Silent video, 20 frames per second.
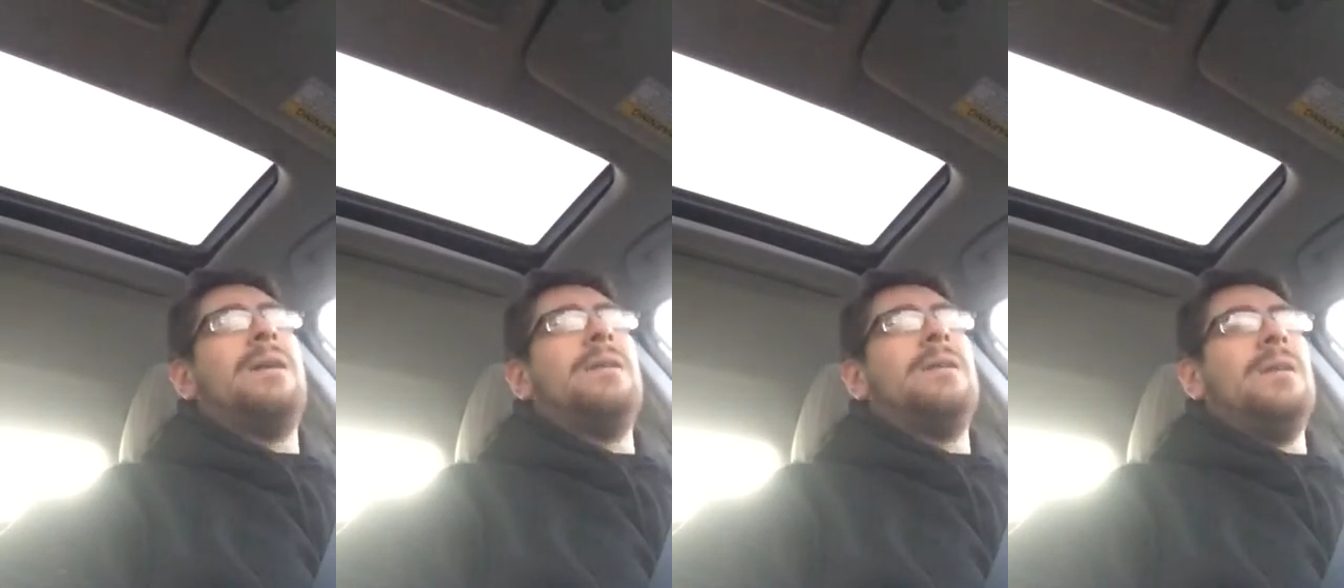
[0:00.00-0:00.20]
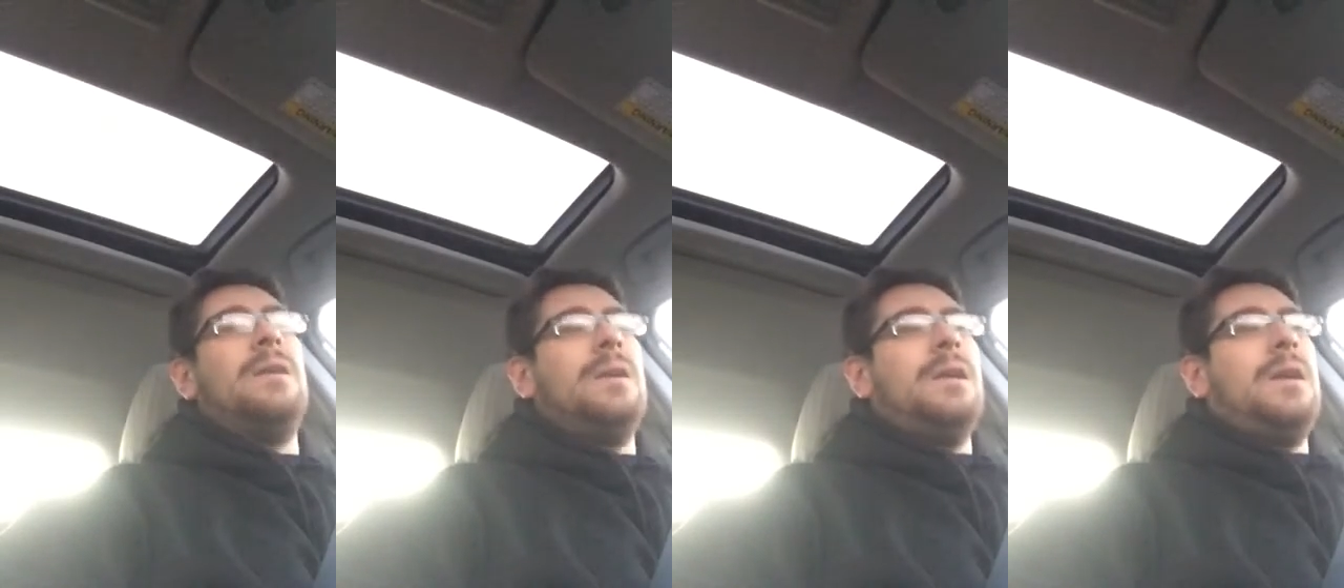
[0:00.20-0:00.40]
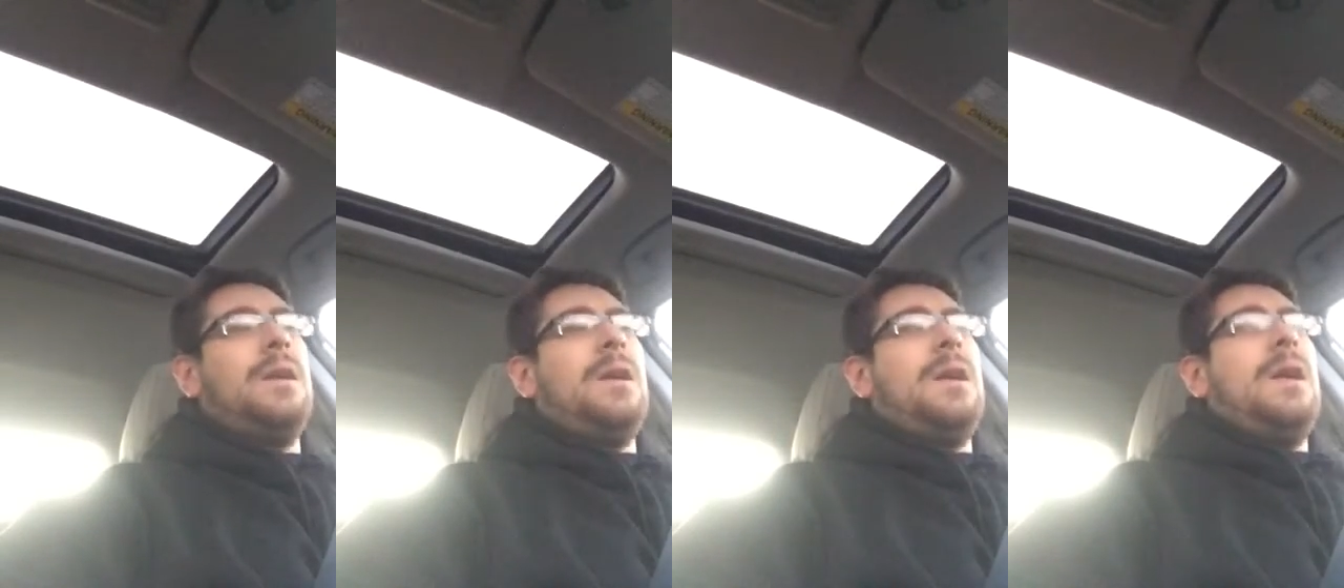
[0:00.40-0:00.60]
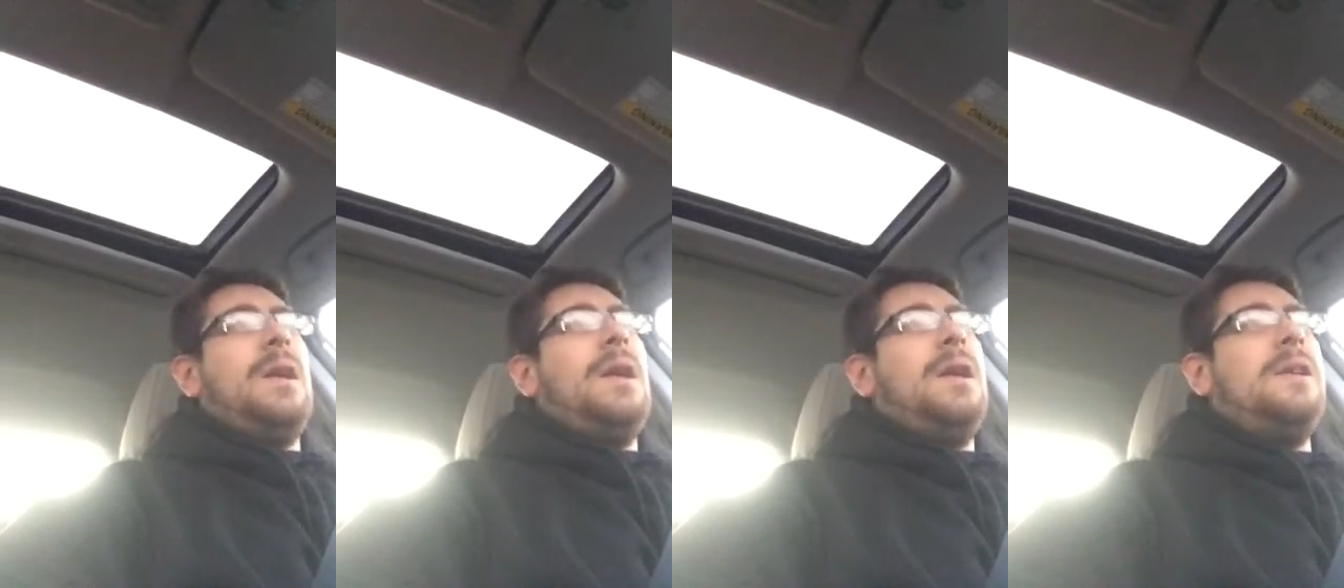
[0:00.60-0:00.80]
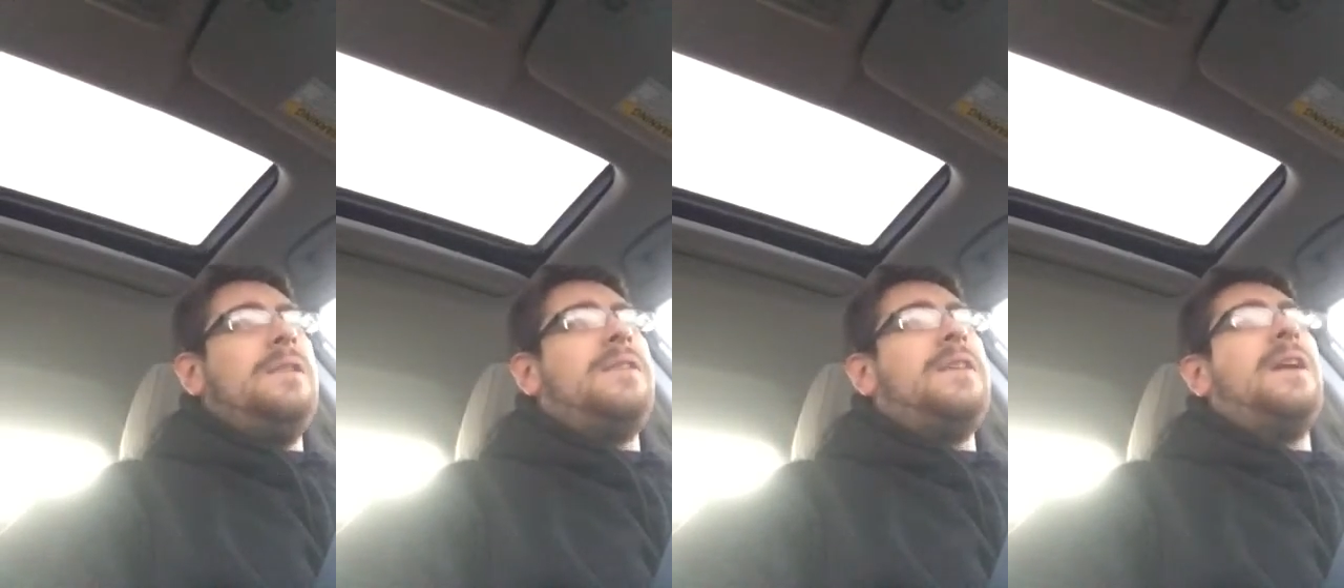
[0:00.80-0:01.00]

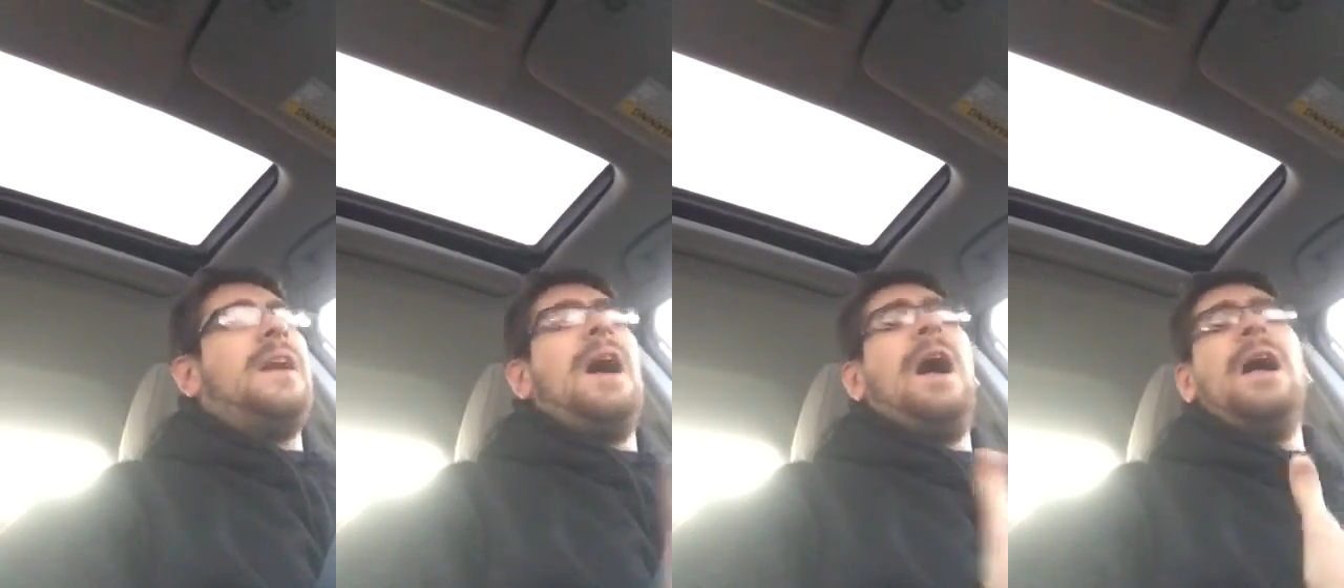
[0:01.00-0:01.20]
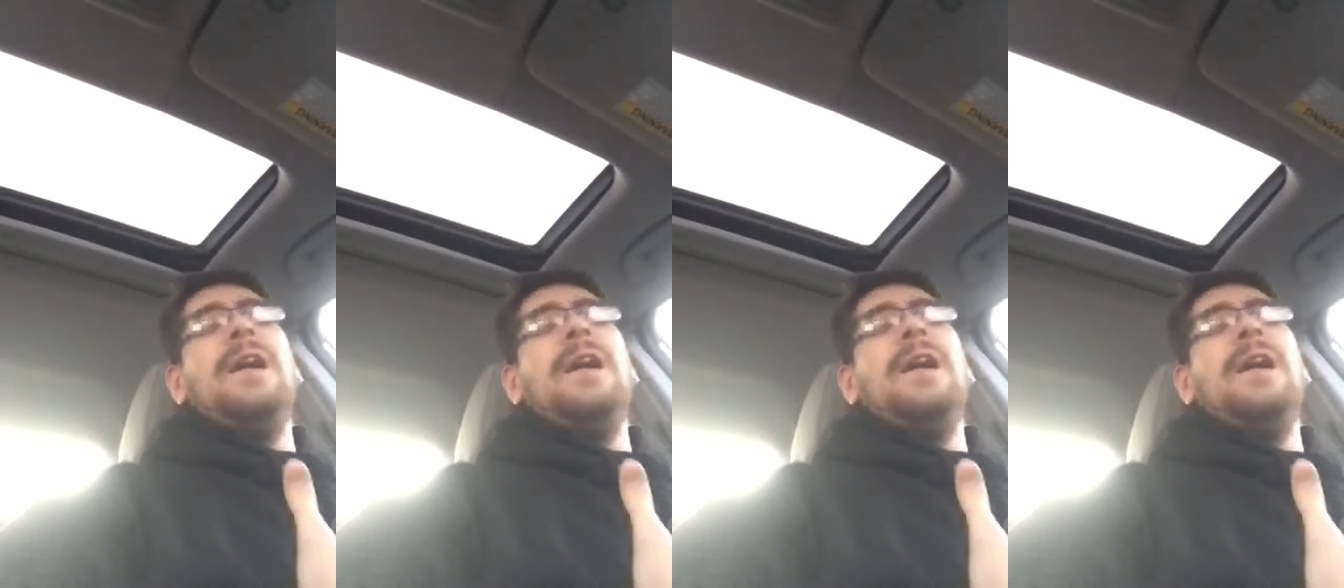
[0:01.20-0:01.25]
And he said,